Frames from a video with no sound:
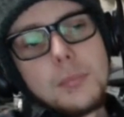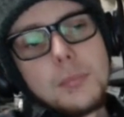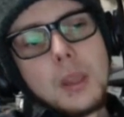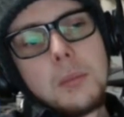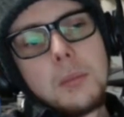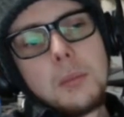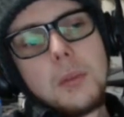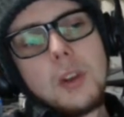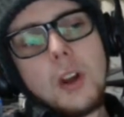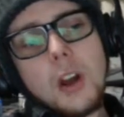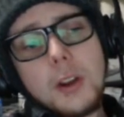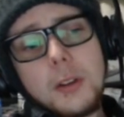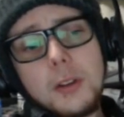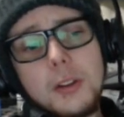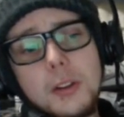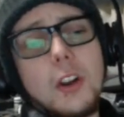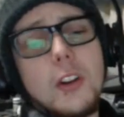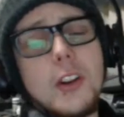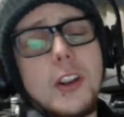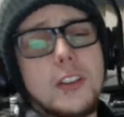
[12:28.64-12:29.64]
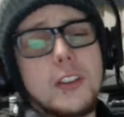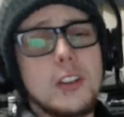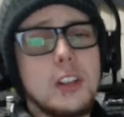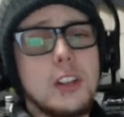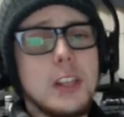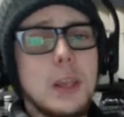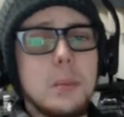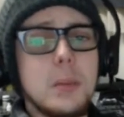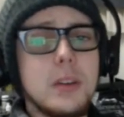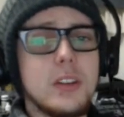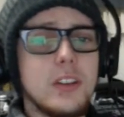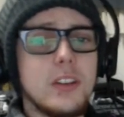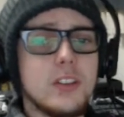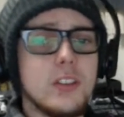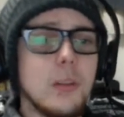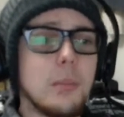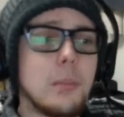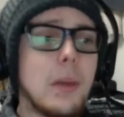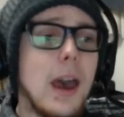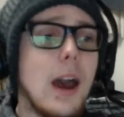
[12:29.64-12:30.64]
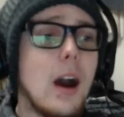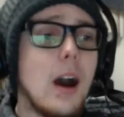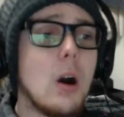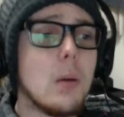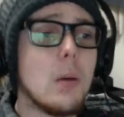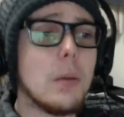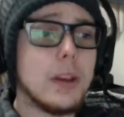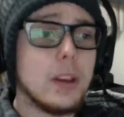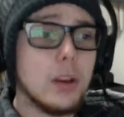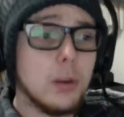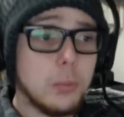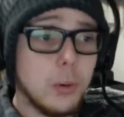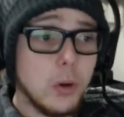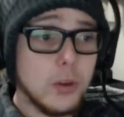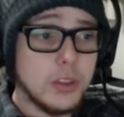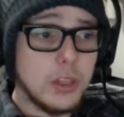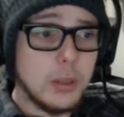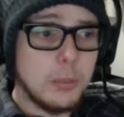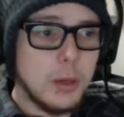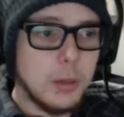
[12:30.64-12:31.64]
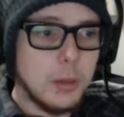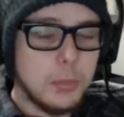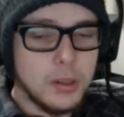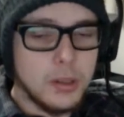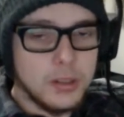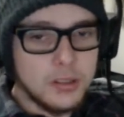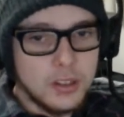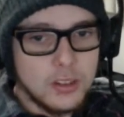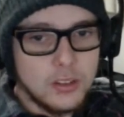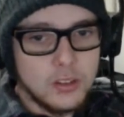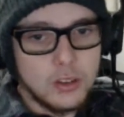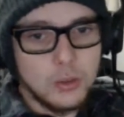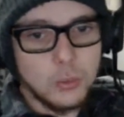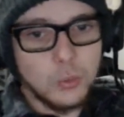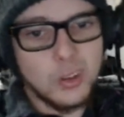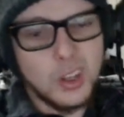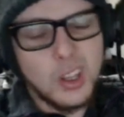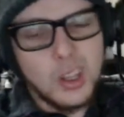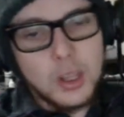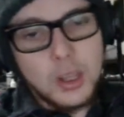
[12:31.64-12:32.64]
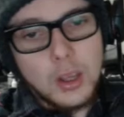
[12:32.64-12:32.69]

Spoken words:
not necessarily a position of power, but he'll put them in a position